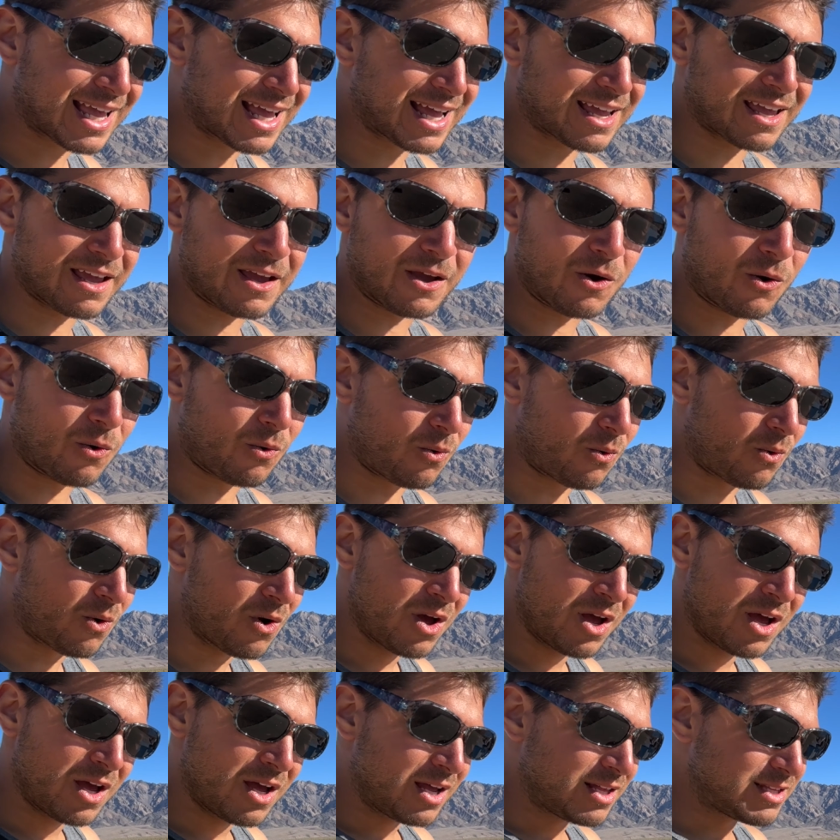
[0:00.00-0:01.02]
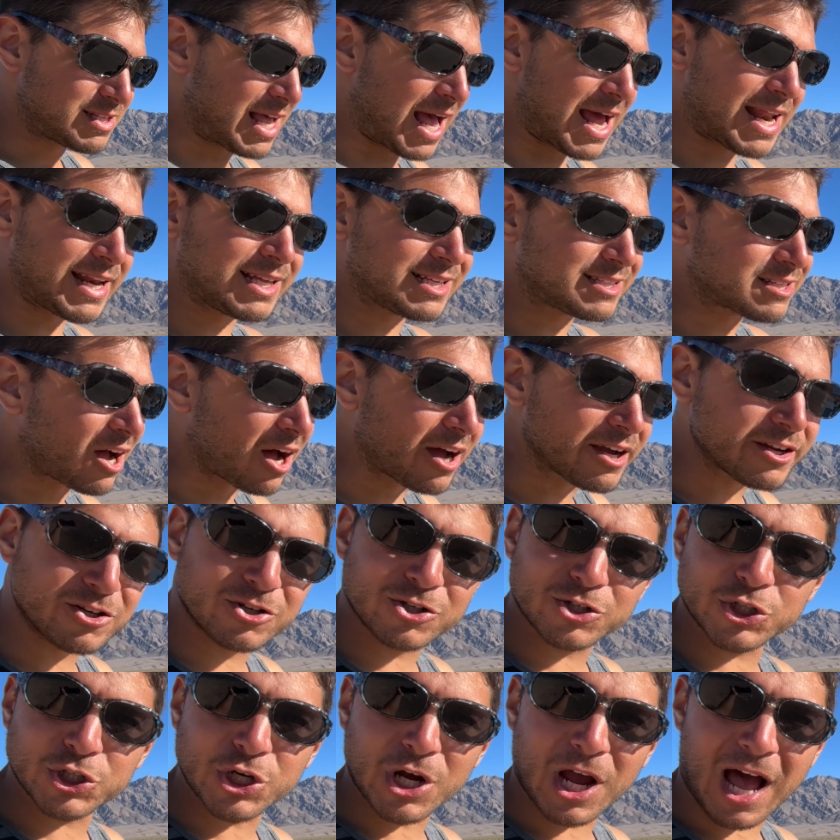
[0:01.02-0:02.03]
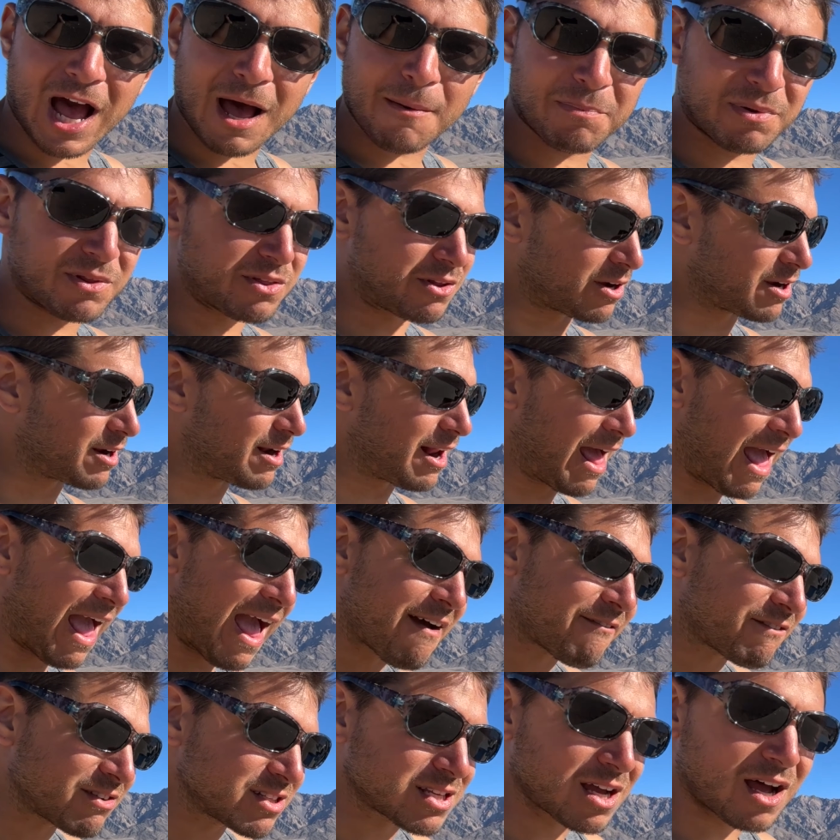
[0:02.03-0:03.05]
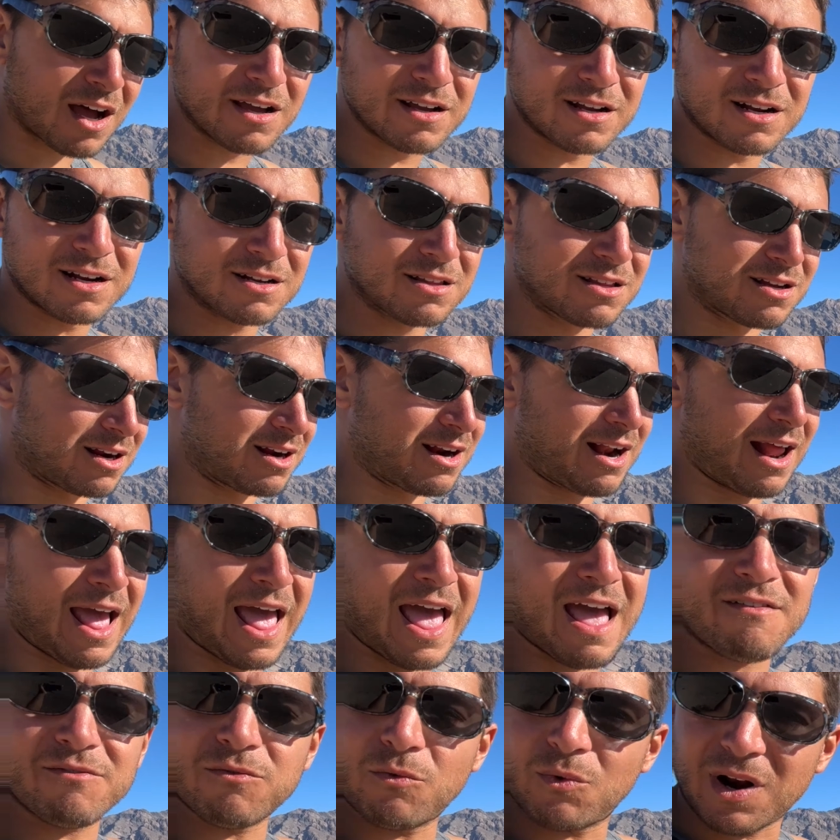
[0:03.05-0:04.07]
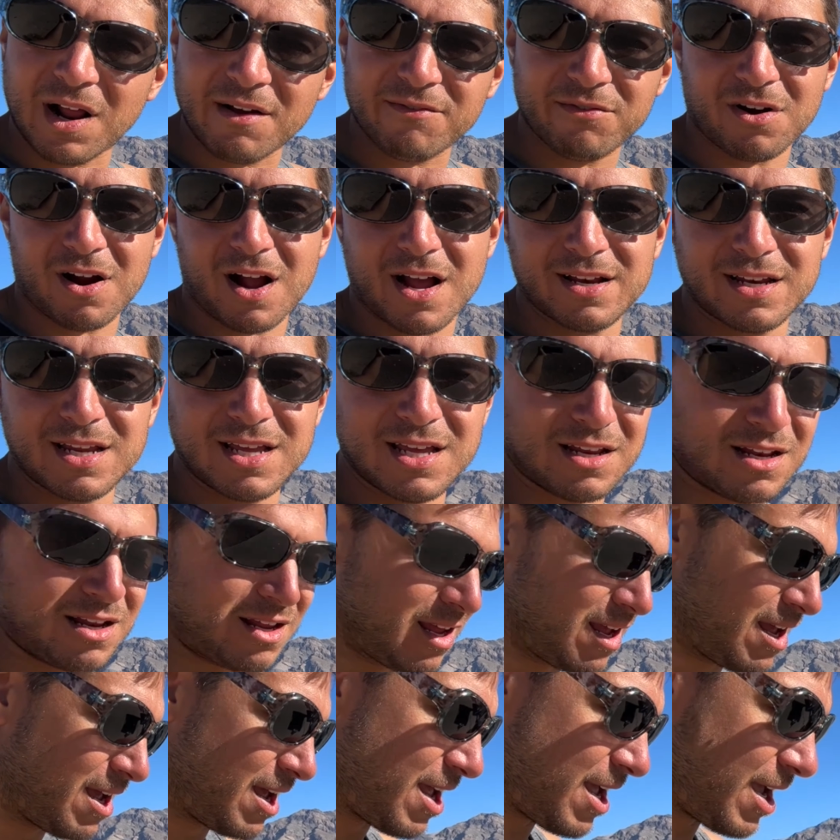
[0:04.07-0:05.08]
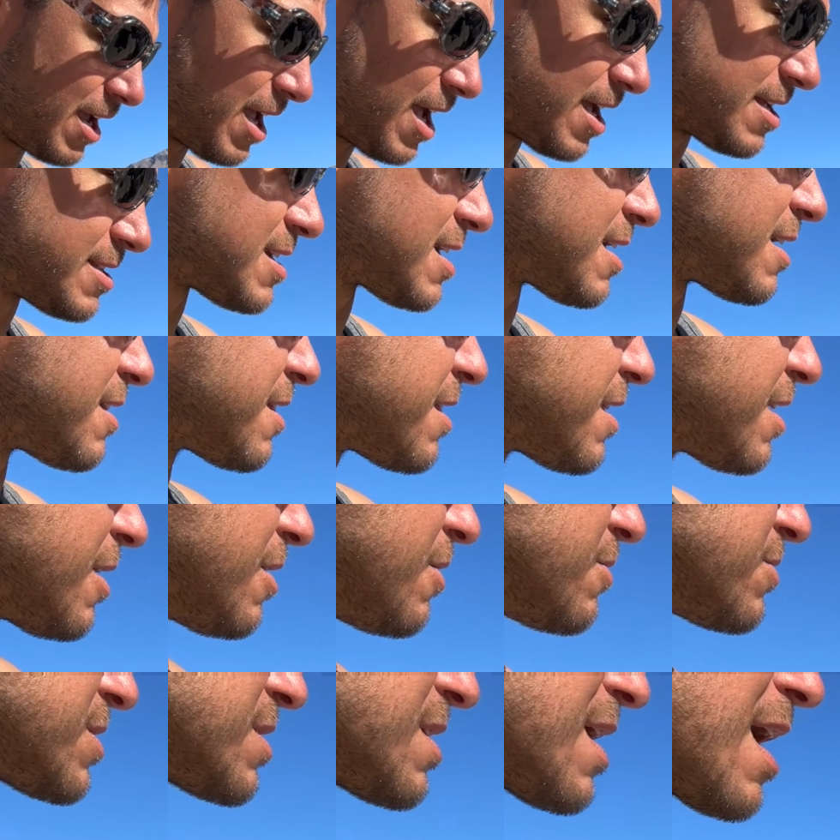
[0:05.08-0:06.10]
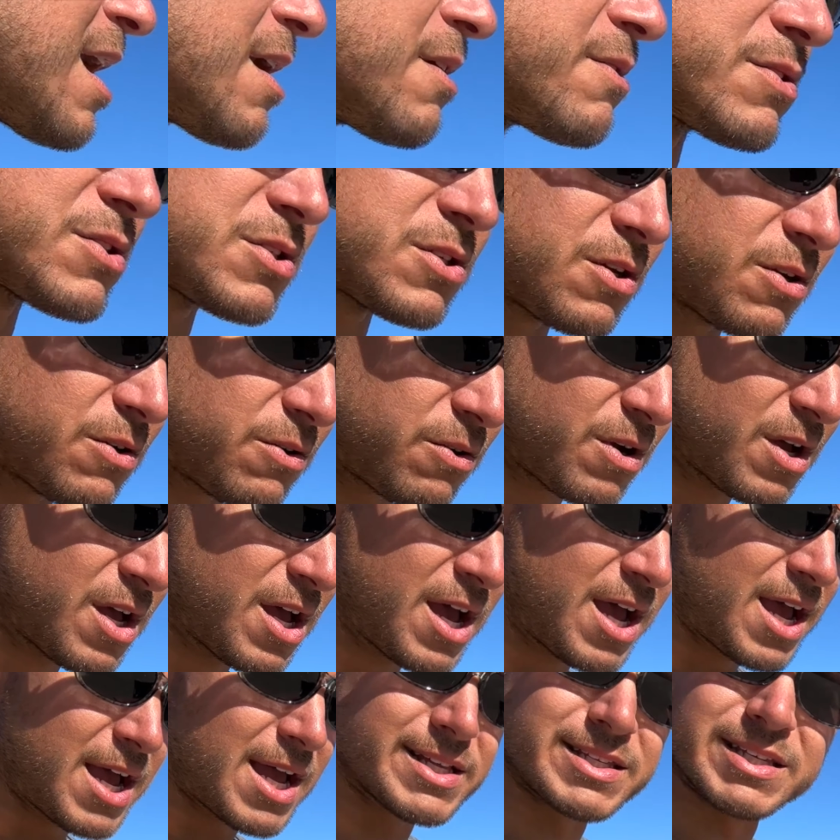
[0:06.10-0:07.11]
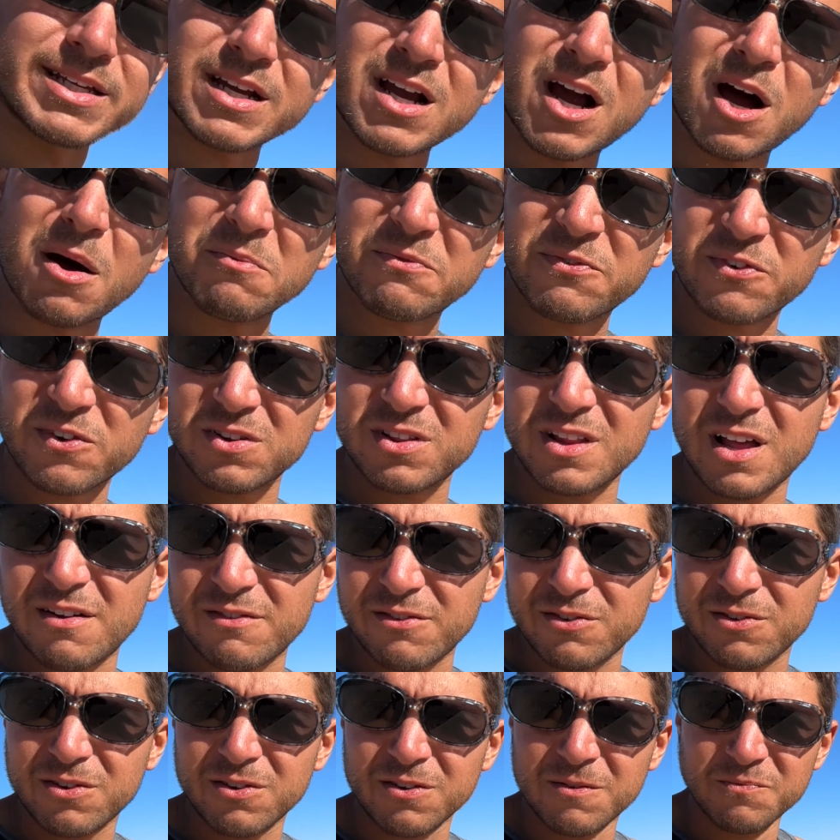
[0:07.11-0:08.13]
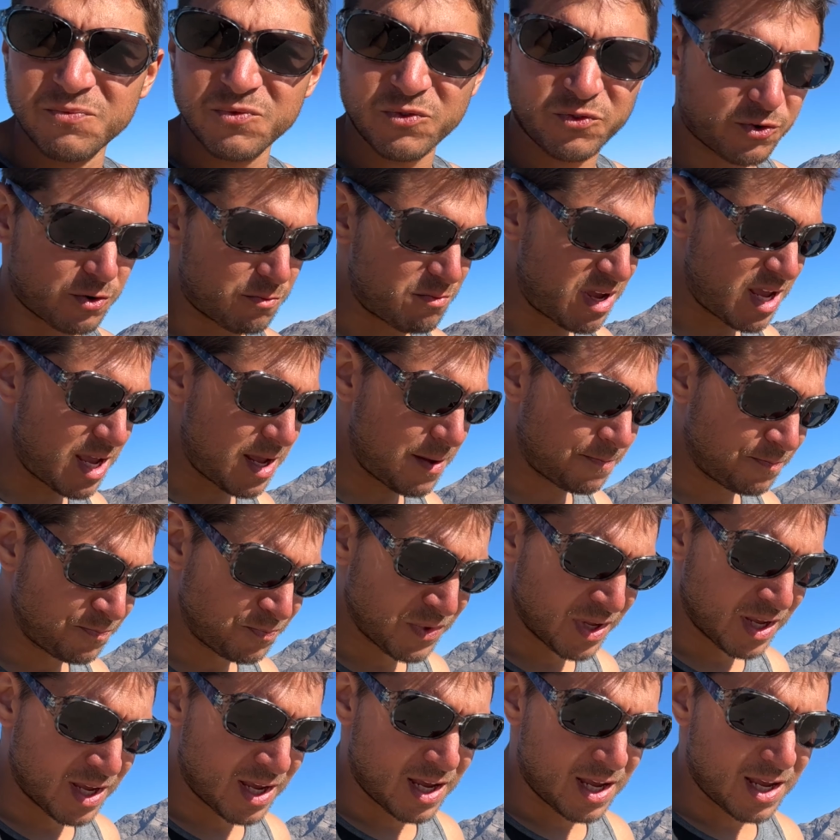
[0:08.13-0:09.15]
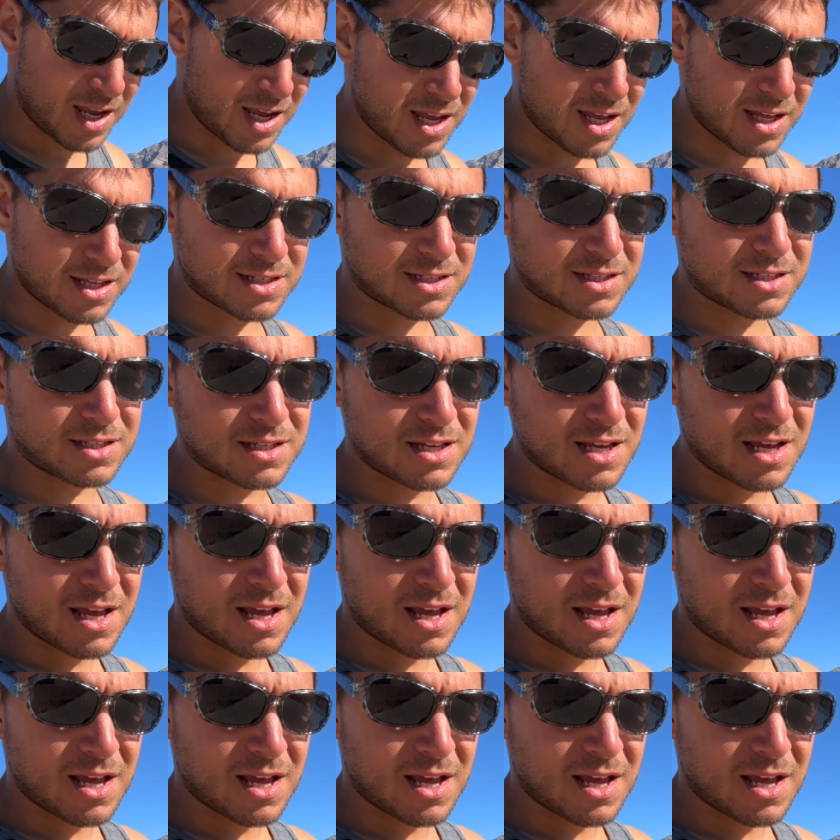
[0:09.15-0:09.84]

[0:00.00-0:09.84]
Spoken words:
I can go to any tire shop and they're going to have a tire. They're going to have whatever I need in case anything goes down. So it's a comfort level for me. It's